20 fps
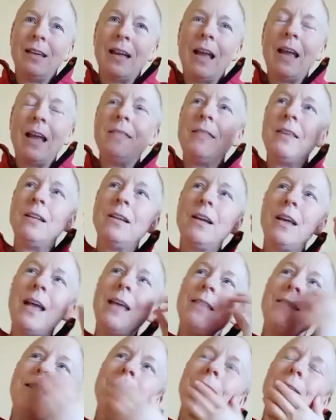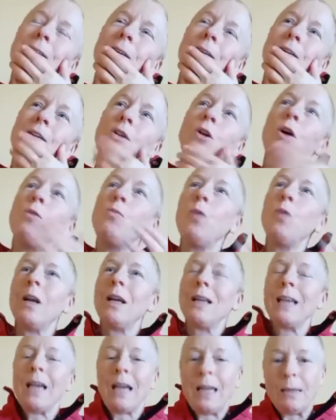then you know what I
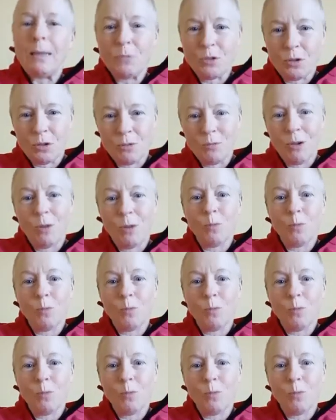came to,